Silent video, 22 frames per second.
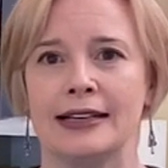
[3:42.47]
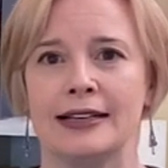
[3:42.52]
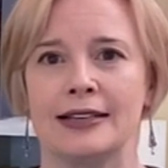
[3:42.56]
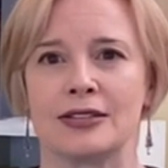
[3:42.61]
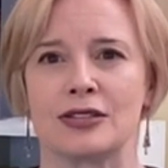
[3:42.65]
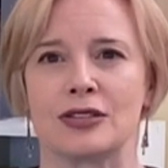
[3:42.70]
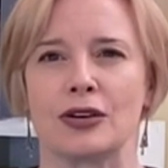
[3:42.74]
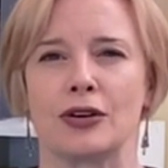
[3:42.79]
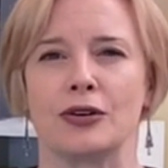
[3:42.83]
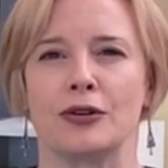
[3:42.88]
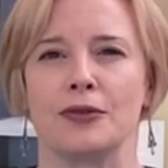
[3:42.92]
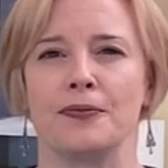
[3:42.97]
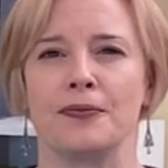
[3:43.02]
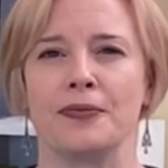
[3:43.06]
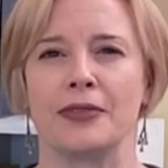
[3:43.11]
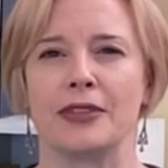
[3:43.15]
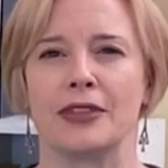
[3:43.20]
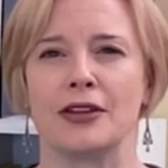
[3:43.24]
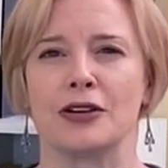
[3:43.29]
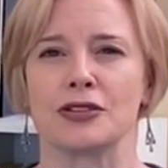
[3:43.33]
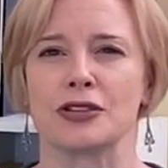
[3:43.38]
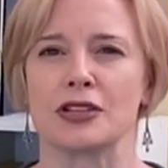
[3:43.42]
So
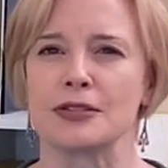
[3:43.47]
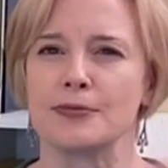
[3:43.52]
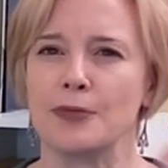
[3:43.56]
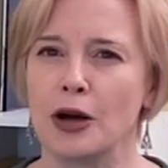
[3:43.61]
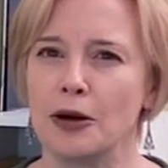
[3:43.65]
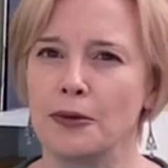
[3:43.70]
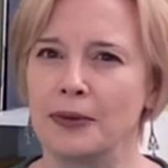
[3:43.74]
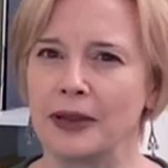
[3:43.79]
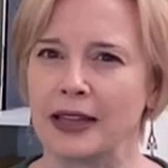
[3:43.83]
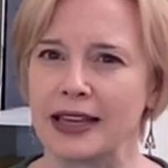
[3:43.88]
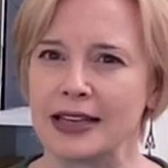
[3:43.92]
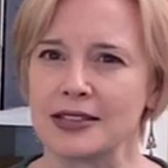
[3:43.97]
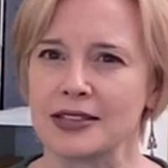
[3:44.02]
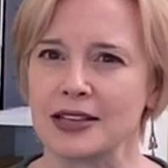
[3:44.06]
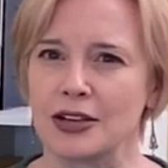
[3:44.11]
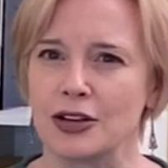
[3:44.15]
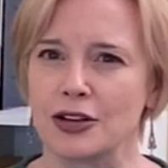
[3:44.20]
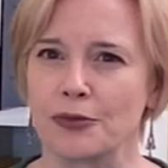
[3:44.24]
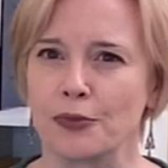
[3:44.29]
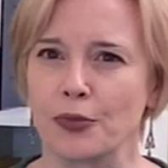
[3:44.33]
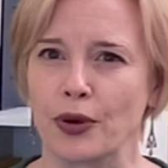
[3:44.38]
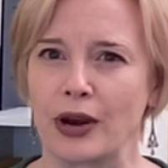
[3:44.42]
there's a small place in
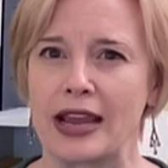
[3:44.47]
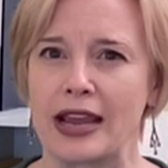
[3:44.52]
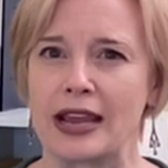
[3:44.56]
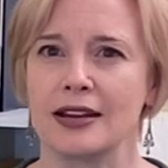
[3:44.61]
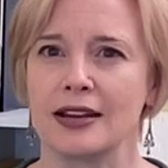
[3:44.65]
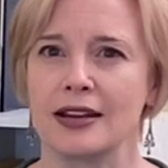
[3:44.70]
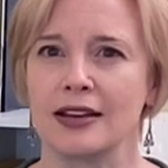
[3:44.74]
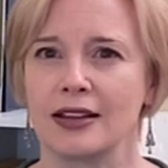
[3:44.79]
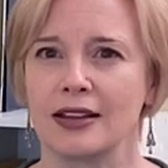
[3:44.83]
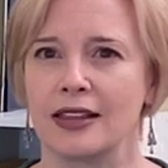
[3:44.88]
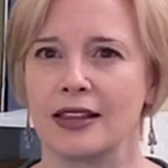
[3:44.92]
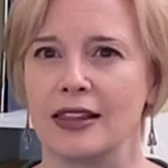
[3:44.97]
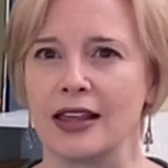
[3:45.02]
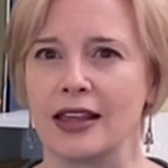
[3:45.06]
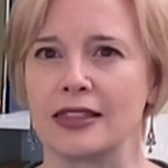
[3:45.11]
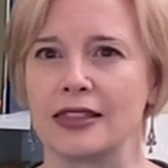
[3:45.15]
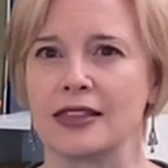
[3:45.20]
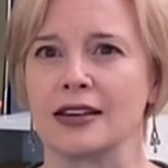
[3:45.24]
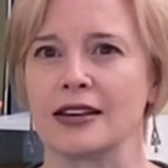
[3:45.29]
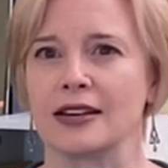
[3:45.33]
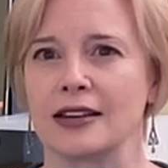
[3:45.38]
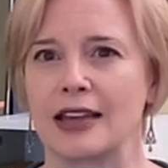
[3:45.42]
your brain
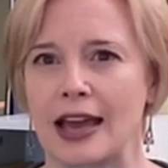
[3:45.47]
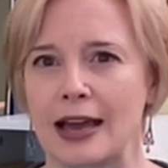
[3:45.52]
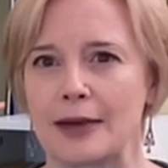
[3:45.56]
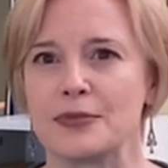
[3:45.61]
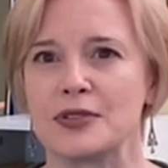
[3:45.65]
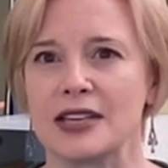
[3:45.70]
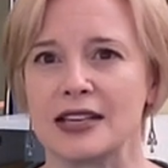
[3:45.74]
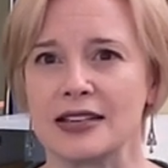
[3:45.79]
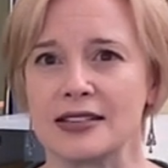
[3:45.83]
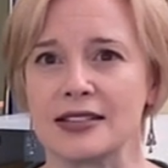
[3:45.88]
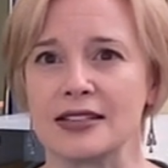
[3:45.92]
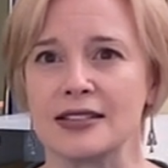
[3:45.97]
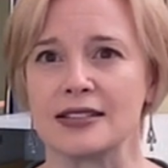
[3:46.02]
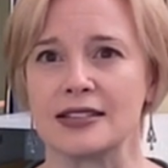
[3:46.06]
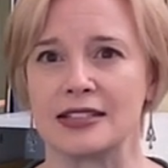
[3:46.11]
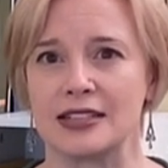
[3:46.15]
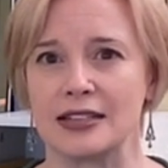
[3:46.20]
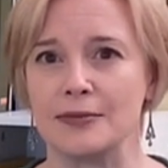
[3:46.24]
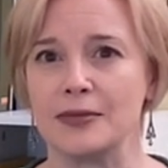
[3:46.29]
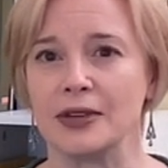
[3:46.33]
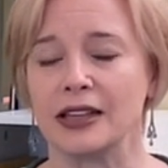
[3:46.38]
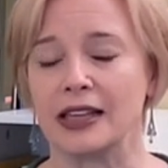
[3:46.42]
that the capsaicin
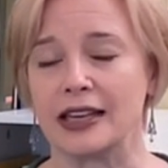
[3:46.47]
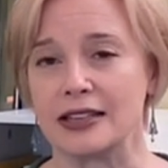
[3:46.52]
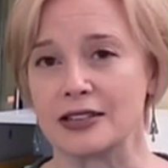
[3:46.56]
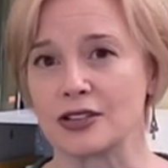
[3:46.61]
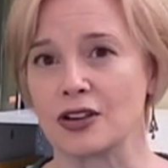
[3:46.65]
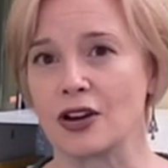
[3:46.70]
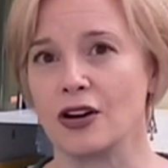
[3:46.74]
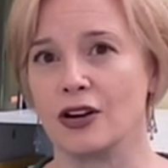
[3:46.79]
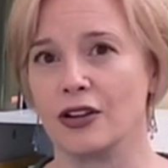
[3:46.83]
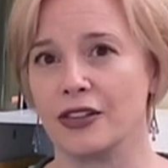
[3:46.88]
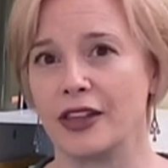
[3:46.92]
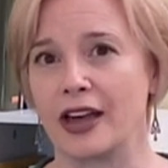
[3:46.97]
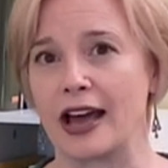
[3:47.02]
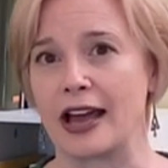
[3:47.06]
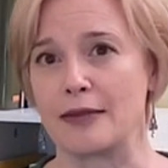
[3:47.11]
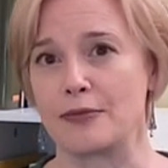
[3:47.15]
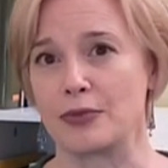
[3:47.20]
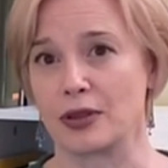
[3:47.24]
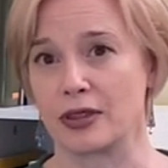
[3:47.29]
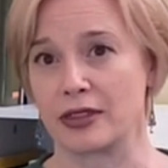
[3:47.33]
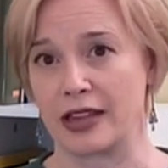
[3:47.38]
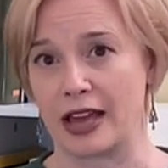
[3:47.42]
stimulates called the
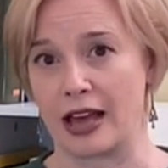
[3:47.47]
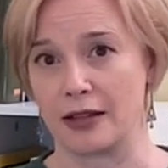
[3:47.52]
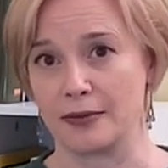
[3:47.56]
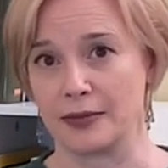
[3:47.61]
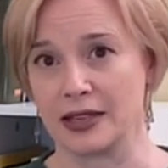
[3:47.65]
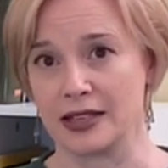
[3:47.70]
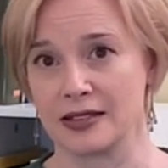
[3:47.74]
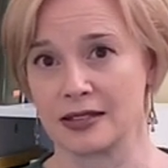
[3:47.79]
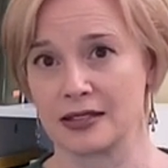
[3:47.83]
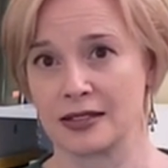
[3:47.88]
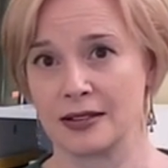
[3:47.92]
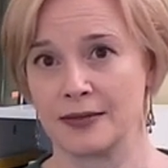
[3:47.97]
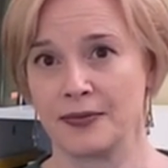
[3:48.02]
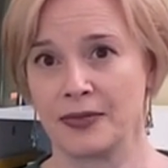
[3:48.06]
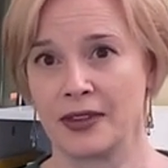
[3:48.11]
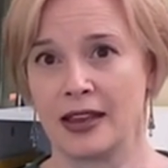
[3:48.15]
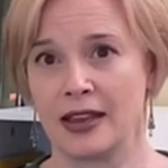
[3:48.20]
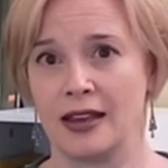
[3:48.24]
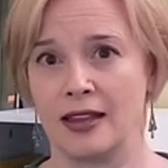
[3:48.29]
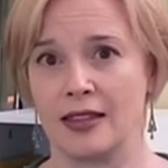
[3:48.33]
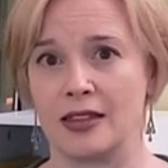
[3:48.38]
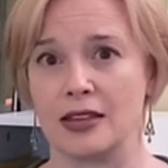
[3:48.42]
hypothalamus.
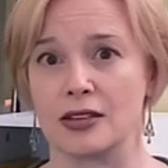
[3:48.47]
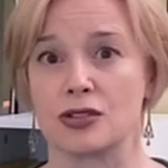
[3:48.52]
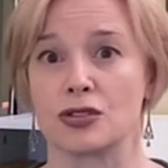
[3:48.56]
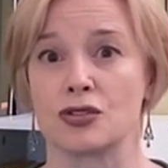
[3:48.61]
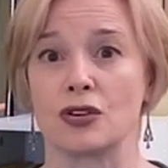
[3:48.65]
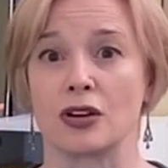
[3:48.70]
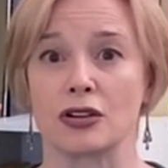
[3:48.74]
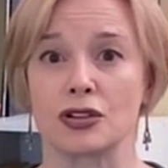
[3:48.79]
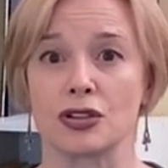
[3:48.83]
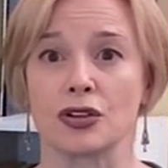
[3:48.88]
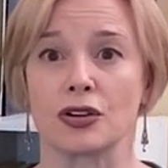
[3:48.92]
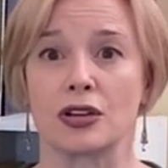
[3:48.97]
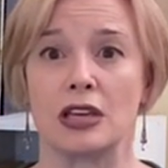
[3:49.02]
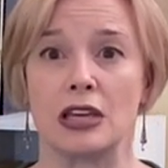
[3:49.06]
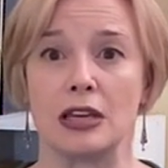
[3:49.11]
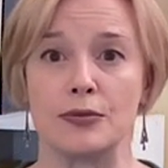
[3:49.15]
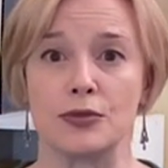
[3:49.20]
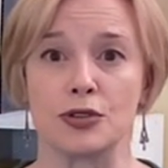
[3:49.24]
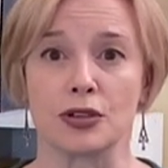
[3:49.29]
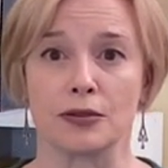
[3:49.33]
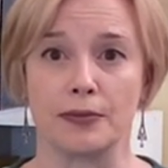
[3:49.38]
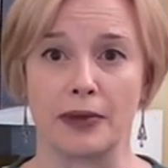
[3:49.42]
This structure
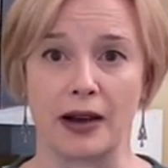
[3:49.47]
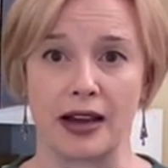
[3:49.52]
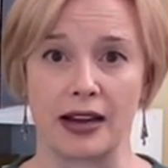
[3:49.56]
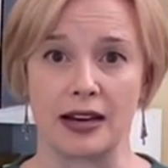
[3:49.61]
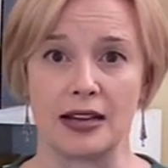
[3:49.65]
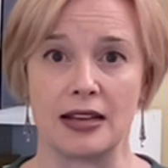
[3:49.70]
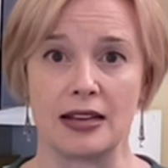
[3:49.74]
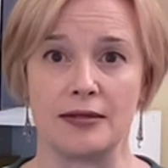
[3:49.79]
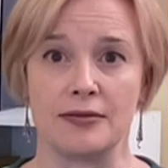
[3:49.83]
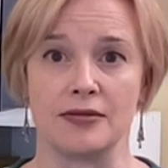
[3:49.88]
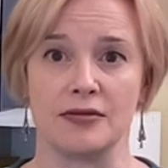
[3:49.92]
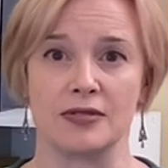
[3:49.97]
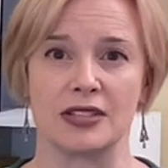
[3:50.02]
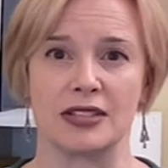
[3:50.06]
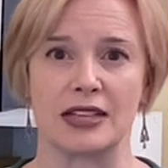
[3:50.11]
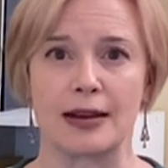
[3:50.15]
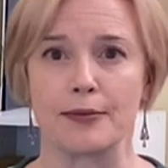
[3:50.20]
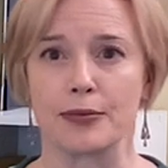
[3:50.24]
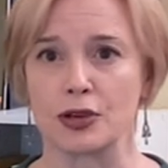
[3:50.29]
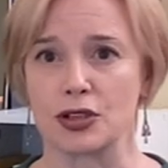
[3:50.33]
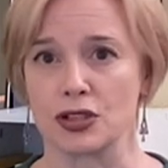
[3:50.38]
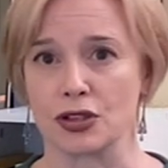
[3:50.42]
keeps your body
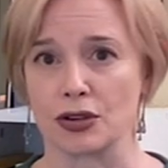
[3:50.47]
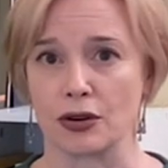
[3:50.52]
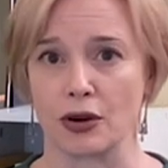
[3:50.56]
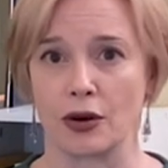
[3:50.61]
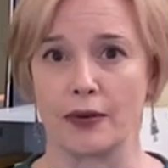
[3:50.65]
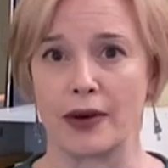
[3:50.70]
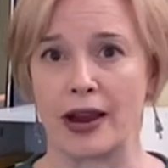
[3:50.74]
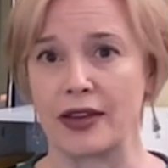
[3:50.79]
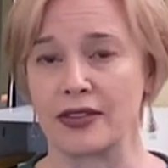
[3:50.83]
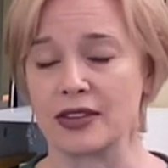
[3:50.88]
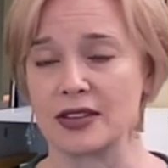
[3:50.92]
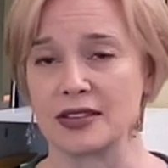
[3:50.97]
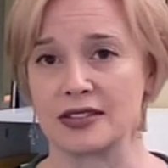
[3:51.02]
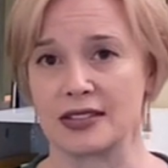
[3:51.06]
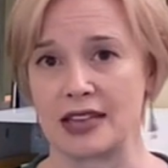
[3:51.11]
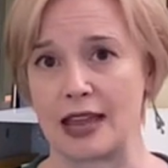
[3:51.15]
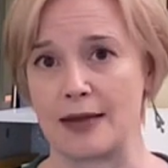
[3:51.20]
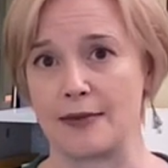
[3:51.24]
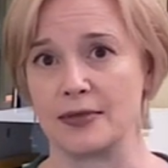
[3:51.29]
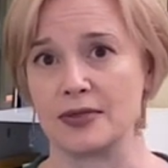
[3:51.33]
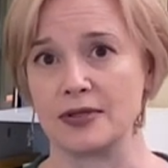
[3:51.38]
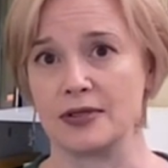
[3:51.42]
temperature around the
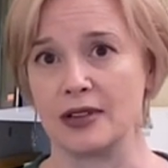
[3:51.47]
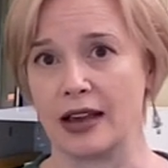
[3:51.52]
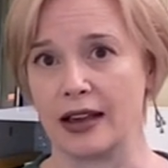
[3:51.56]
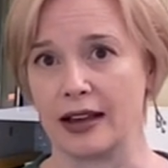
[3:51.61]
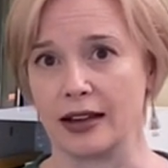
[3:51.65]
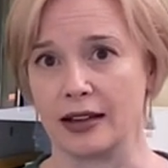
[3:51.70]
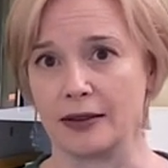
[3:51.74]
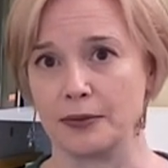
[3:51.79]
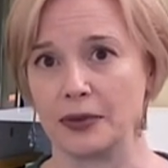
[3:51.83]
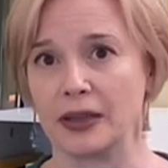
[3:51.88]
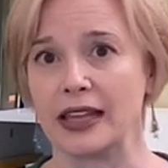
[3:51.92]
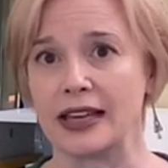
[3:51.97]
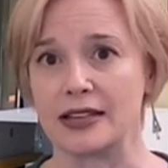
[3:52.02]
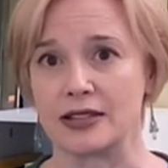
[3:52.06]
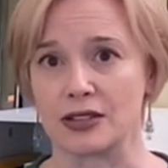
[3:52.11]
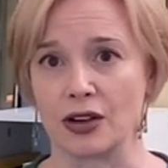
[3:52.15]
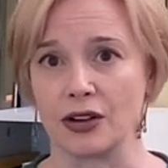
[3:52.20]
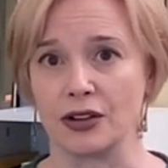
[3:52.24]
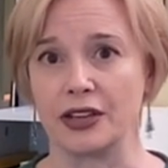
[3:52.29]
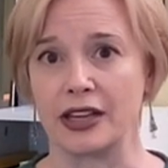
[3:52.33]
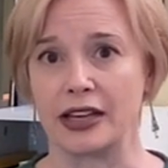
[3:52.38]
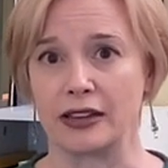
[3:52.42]
same place
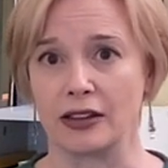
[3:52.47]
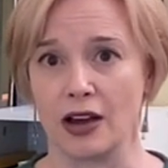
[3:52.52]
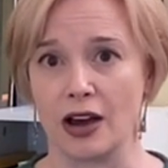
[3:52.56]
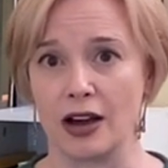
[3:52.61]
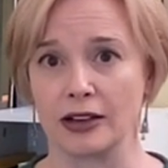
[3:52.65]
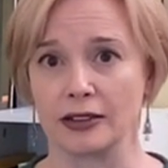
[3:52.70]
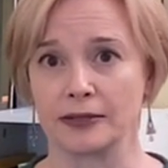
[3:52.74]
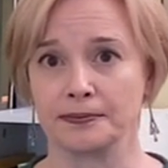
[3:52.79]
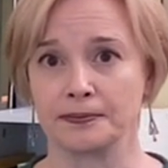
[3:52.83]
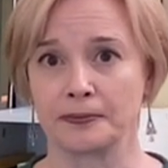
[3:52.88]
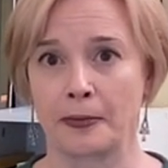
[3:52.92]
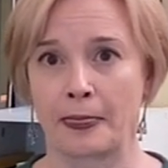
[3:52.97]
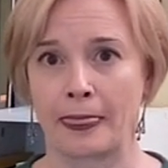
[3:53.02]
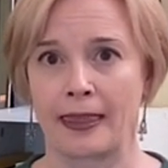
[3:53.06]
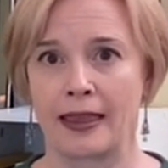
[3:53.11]
all day long.